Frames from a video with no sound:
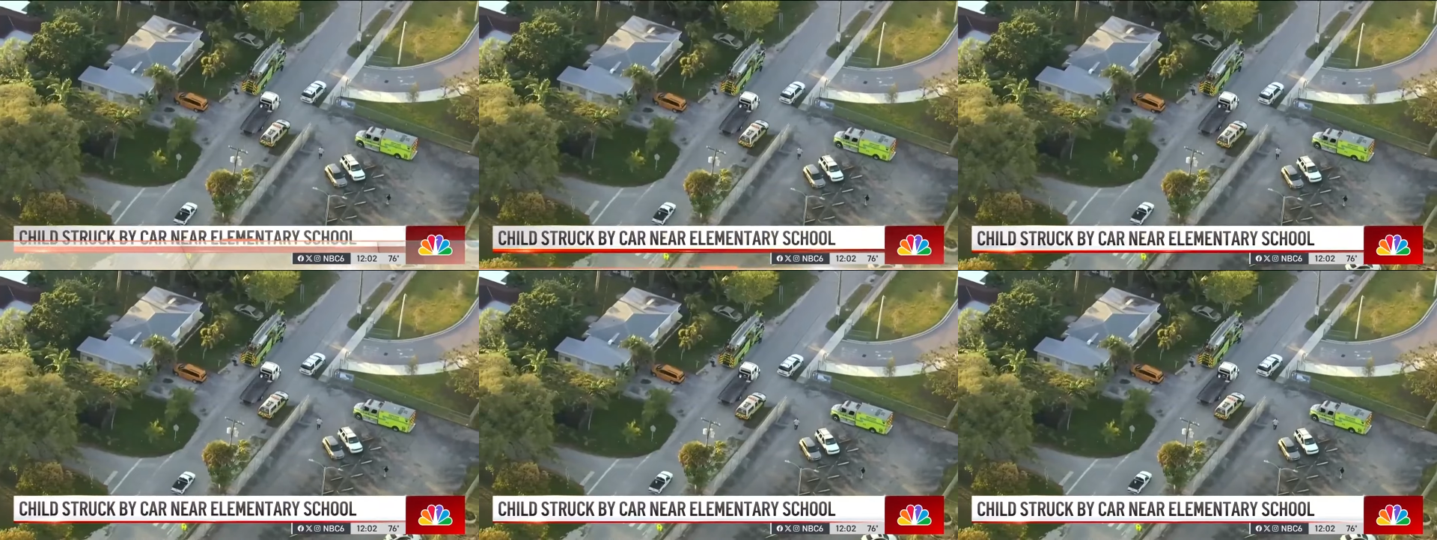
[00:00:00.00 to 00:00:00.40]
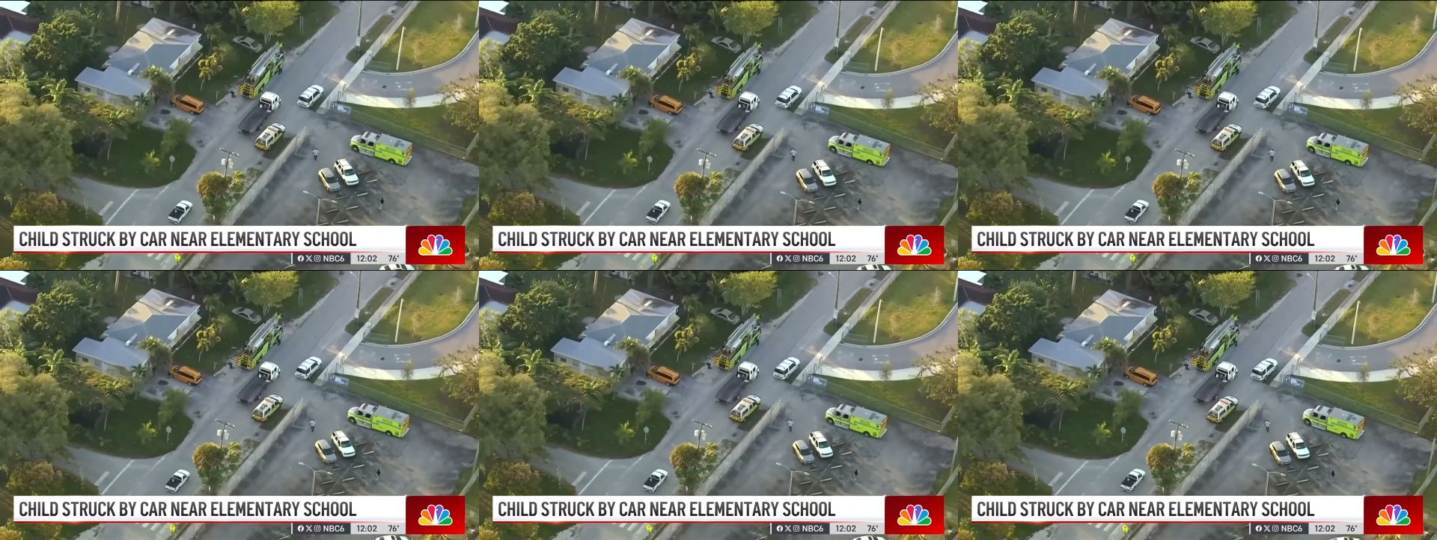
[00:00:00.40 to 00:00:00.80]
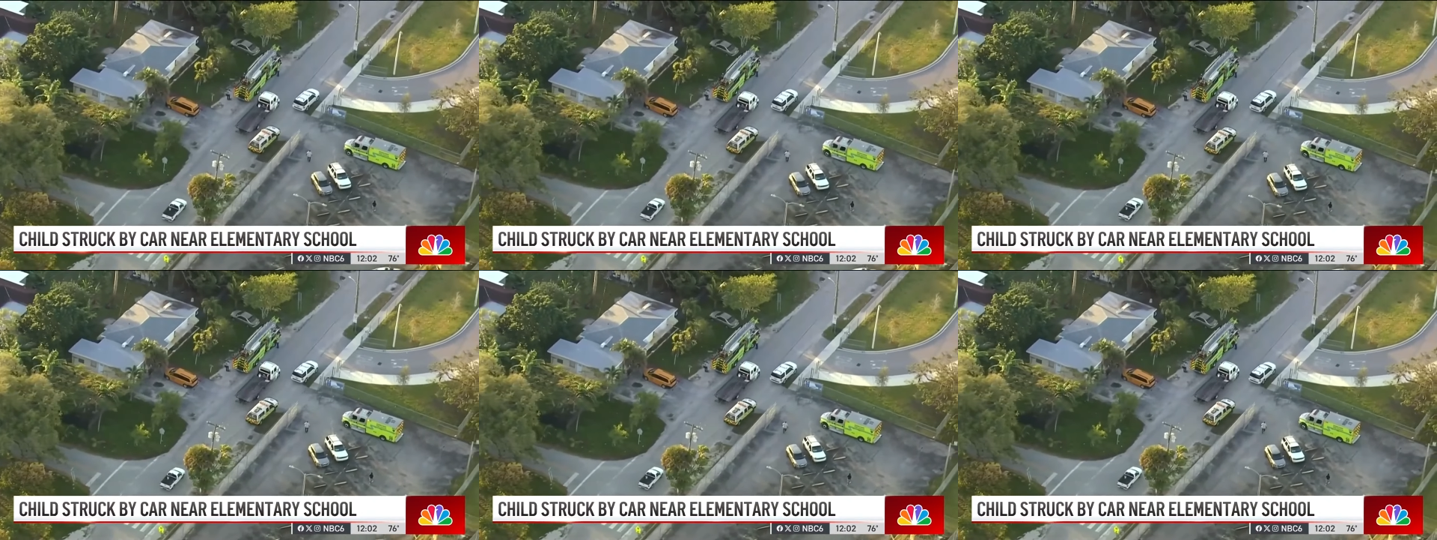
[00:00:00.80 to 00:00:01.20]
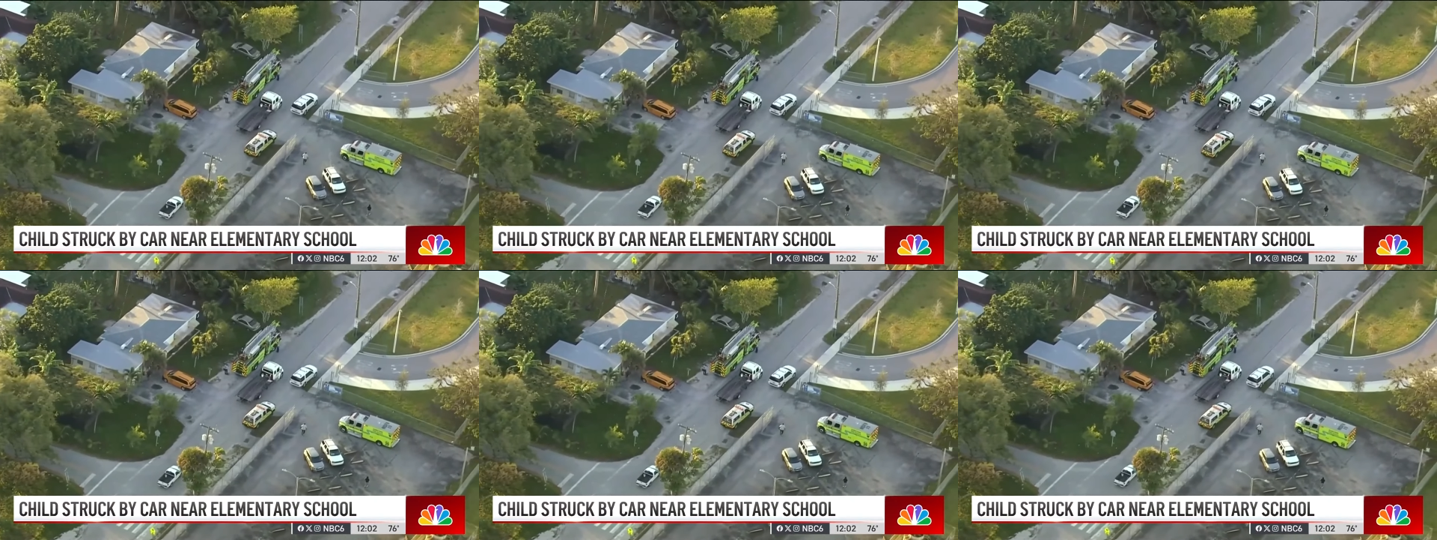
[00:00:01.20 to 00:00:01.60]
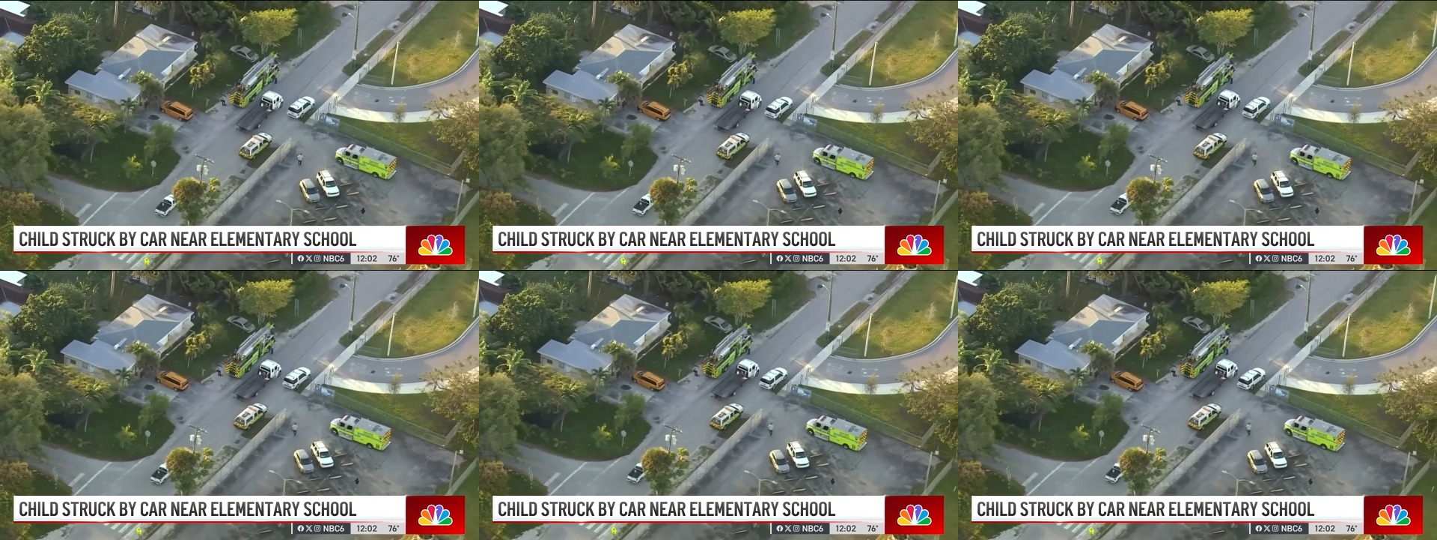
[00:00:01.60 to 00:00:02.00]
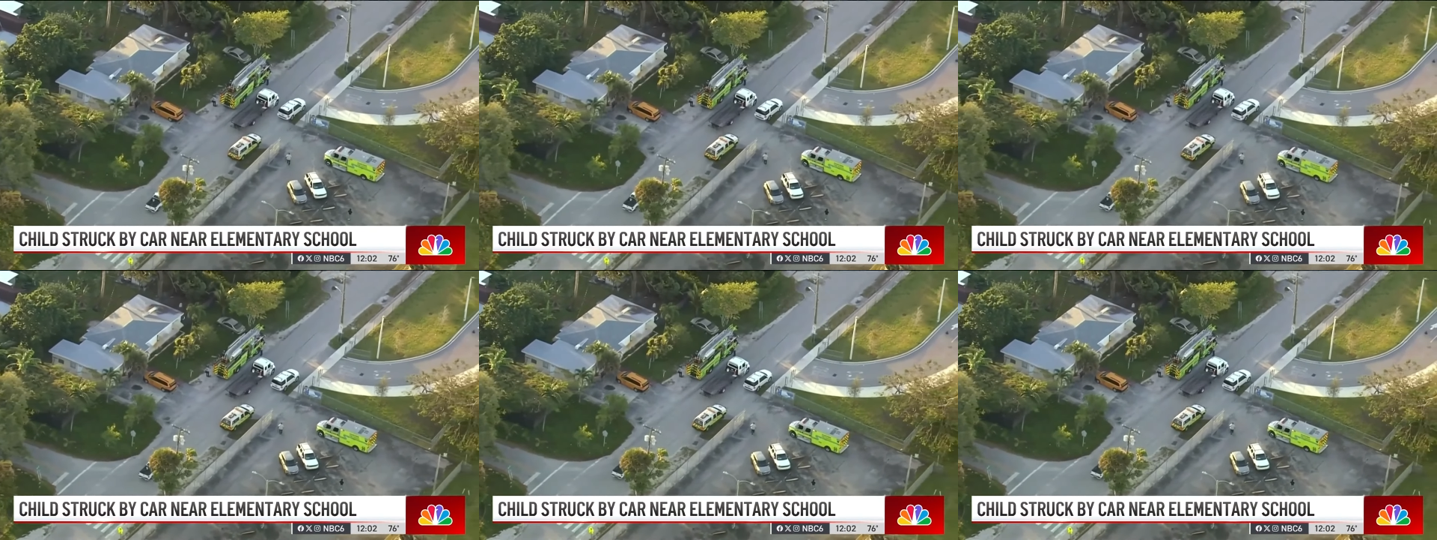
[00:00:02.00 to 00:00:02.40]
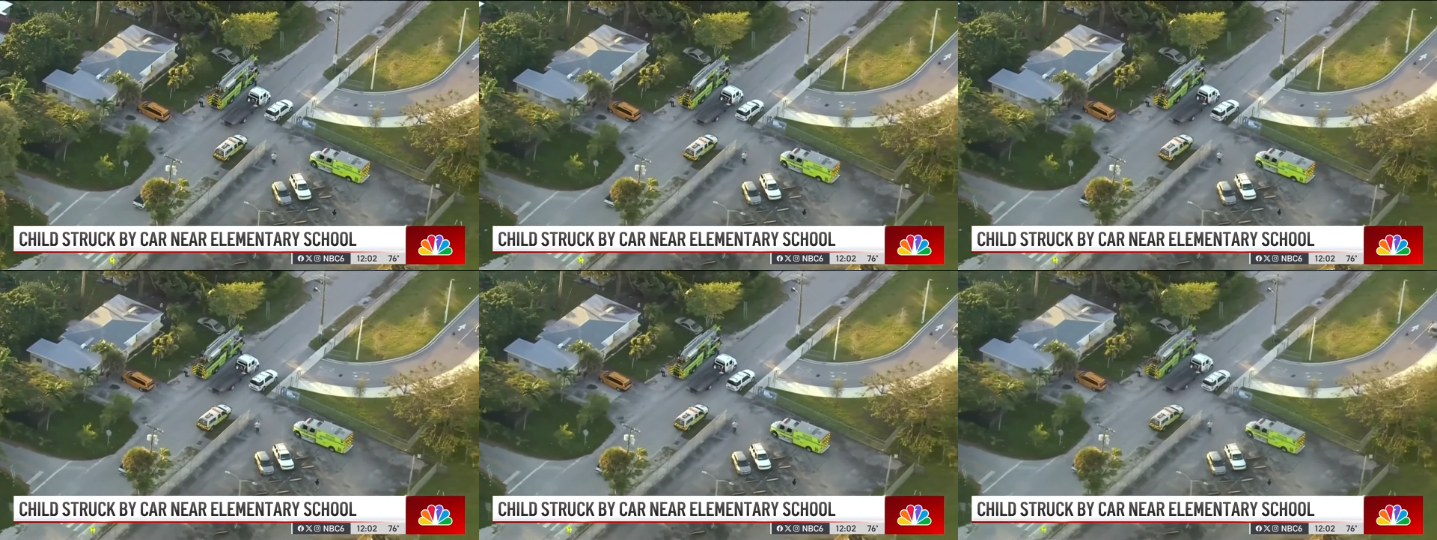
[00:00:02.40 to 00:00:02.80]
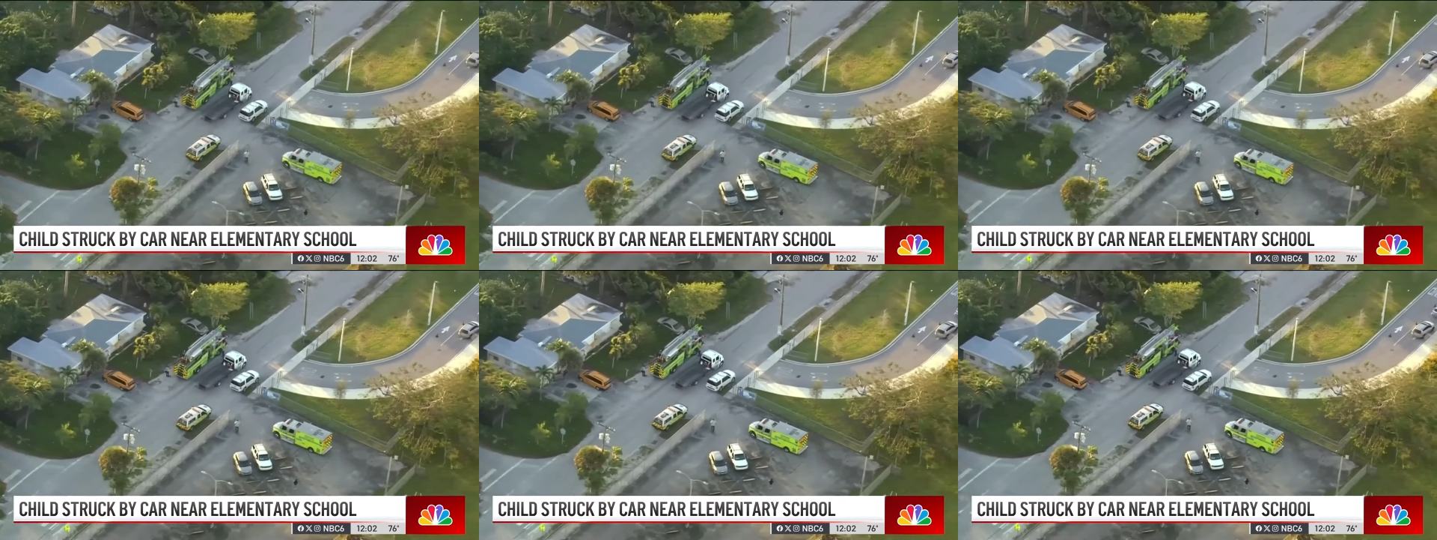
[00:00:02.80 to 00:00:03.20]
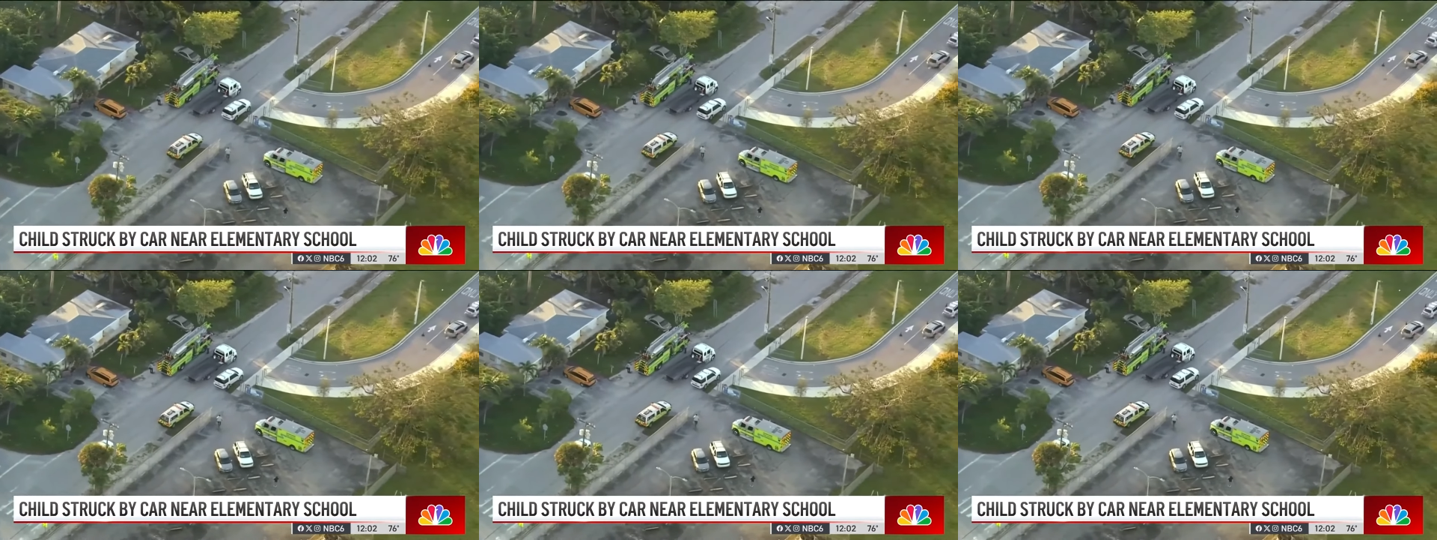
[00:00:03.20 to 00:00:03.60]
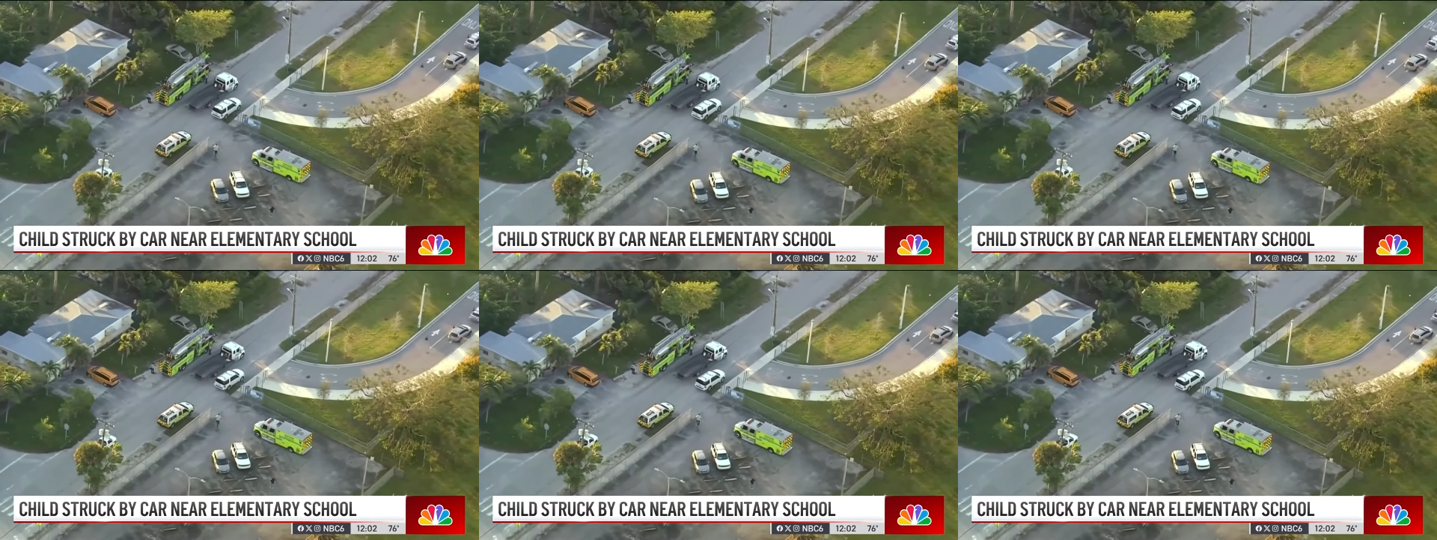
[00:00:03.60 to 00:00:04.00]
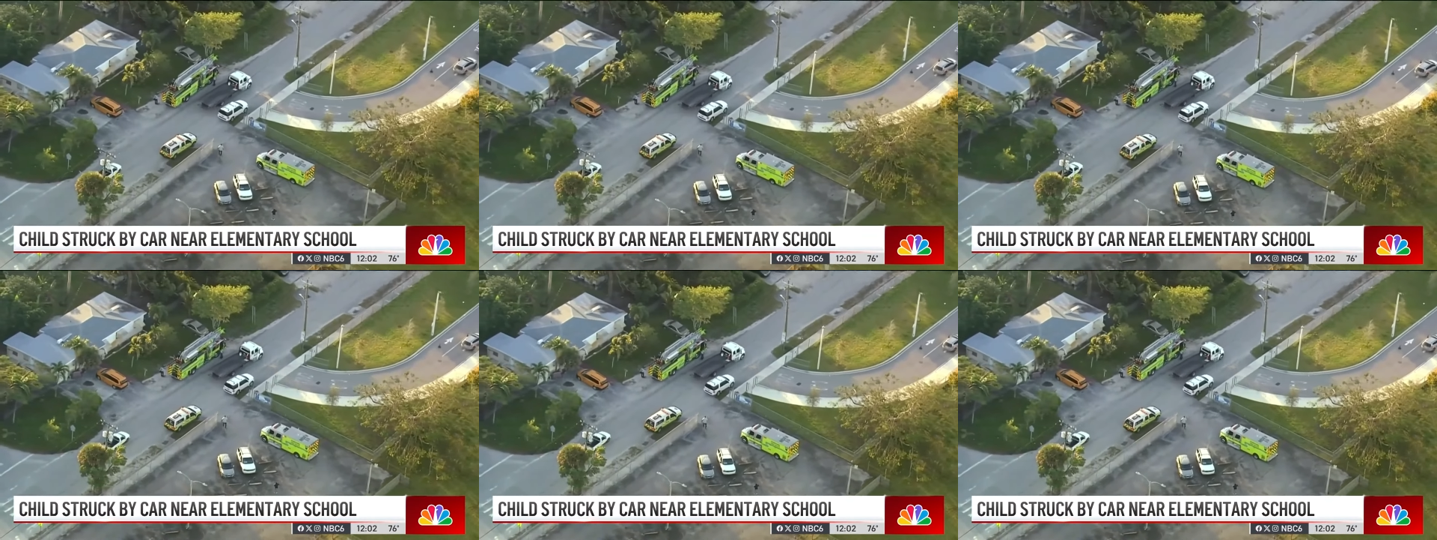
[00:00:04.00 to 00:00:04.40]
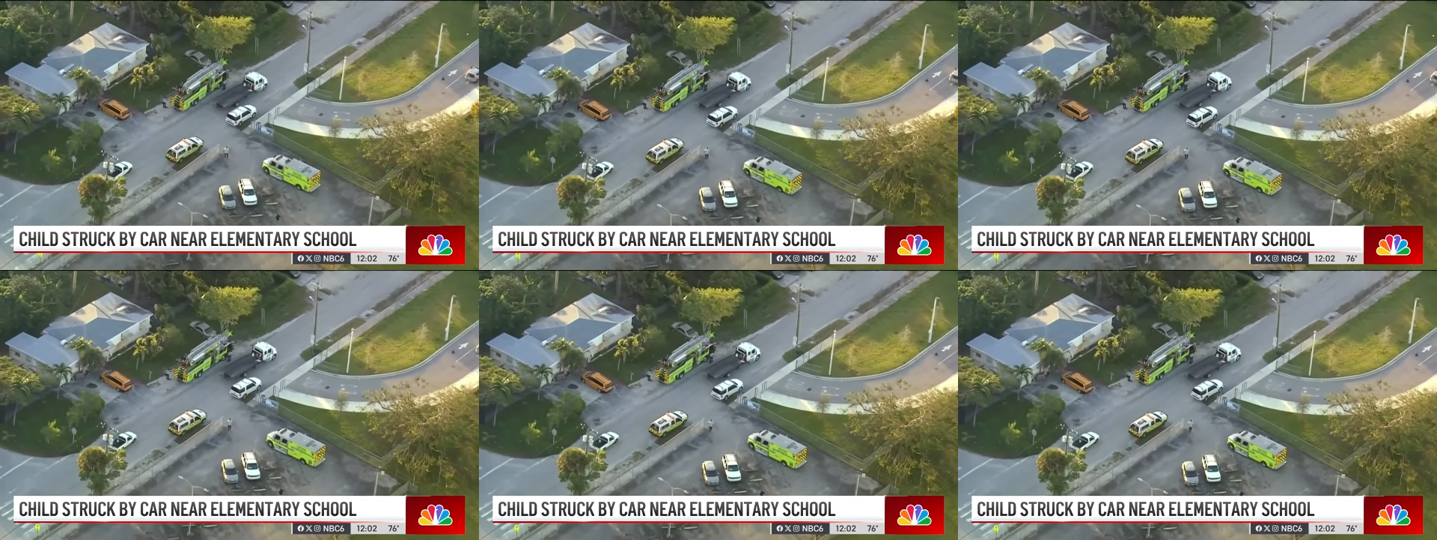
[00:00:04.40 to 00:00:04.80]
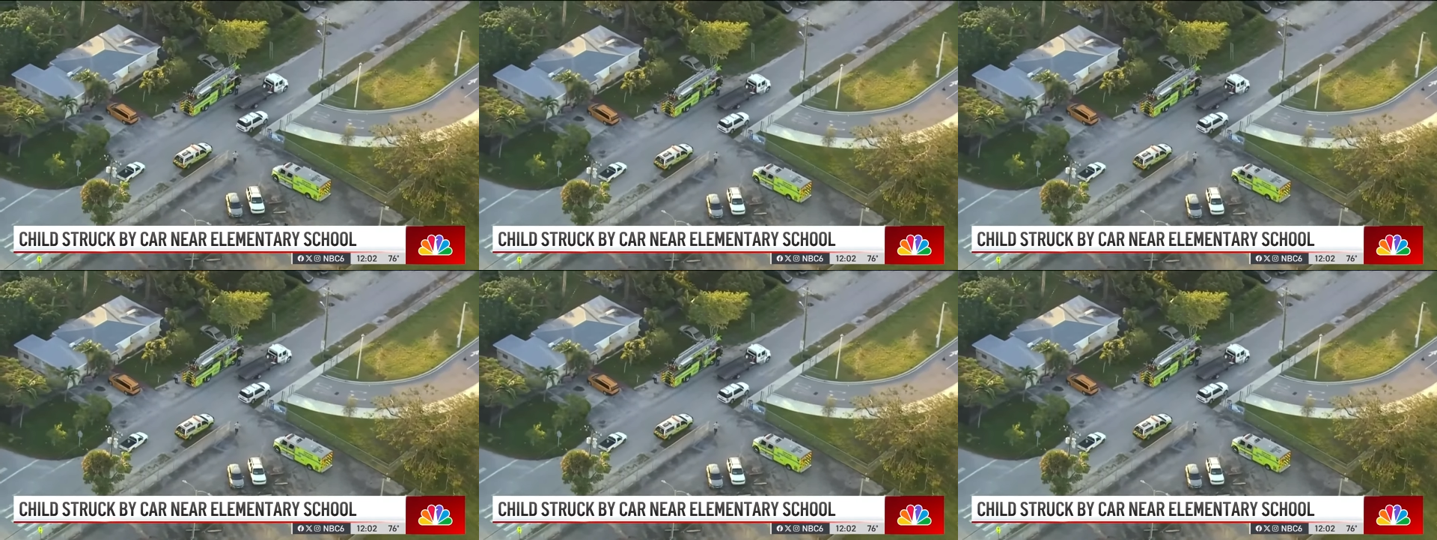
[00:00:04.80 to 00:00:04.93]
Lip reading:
[unreadable: no face in view]